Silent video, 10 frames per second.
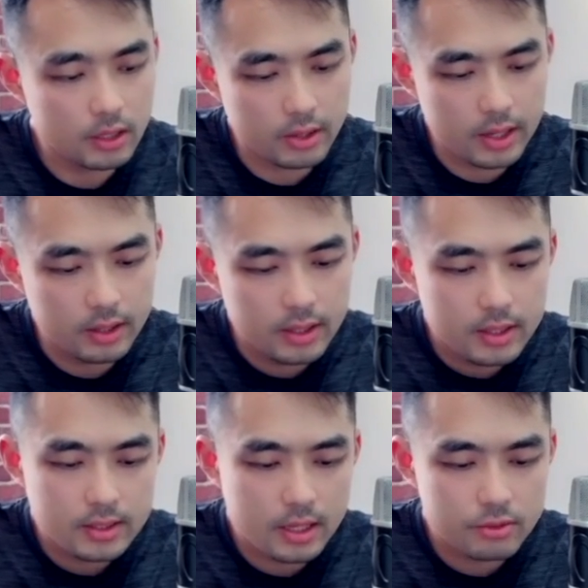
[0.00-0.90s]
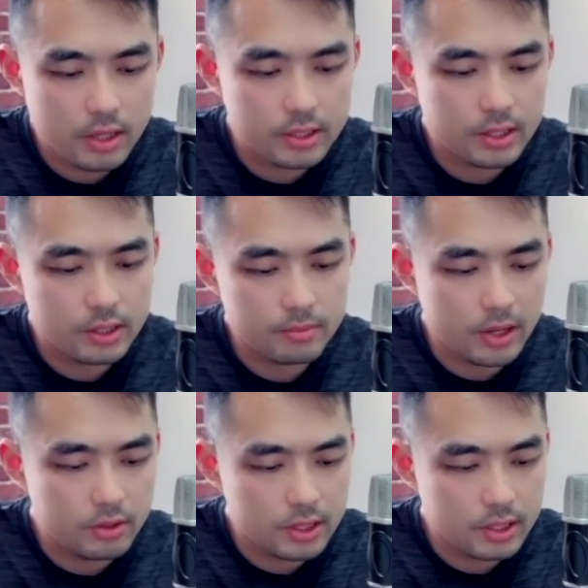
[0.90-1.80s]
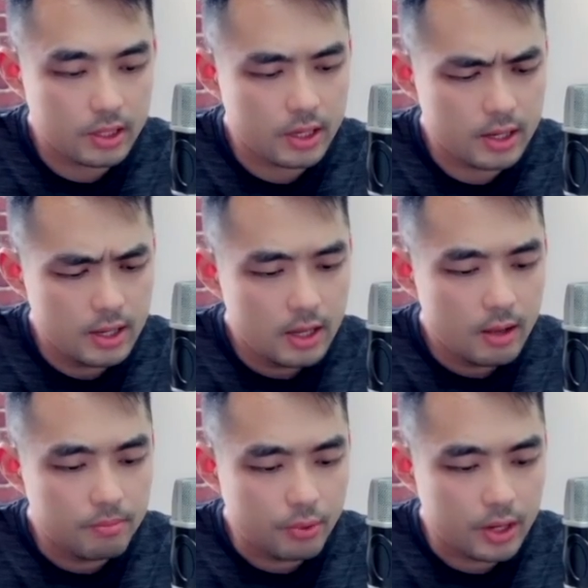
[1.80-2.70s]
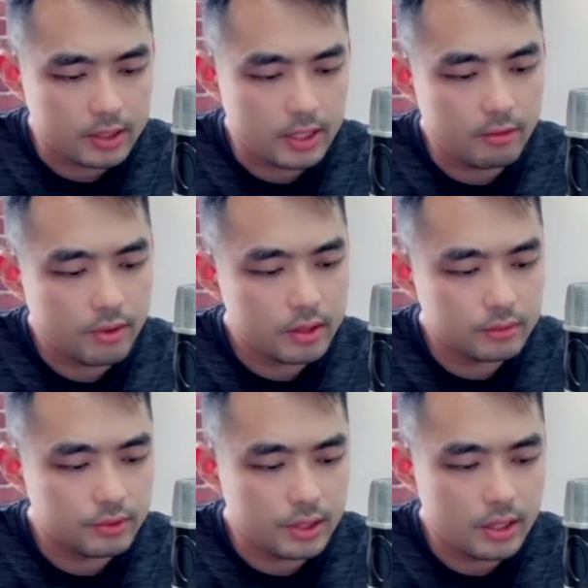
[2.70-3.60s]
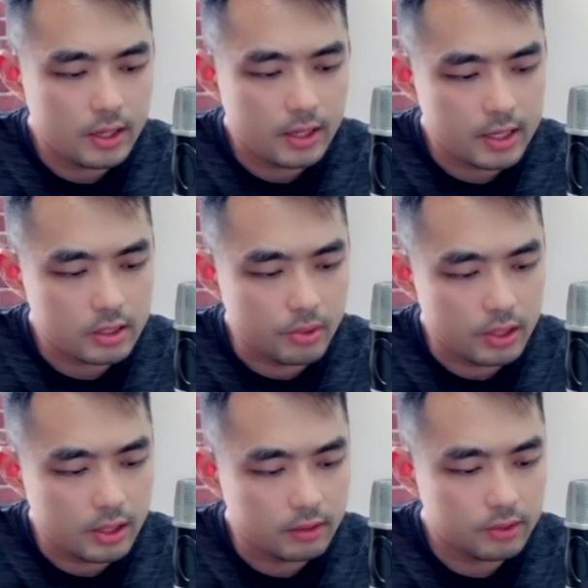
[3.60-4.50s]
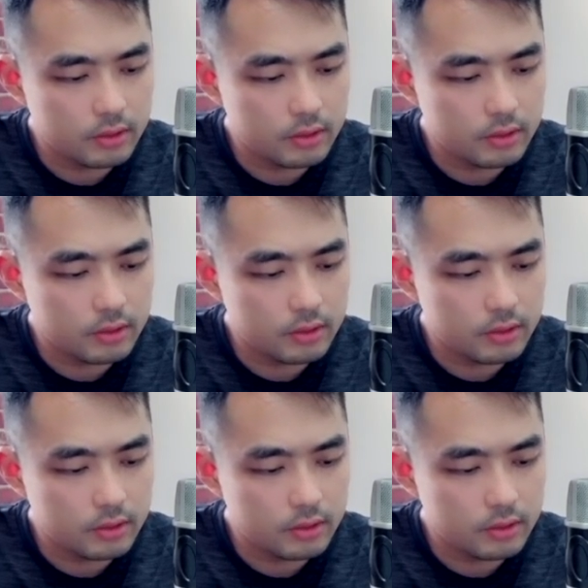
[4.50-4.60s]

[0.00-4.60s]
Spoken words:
Okay, second strategy is by using the product in front of the customer.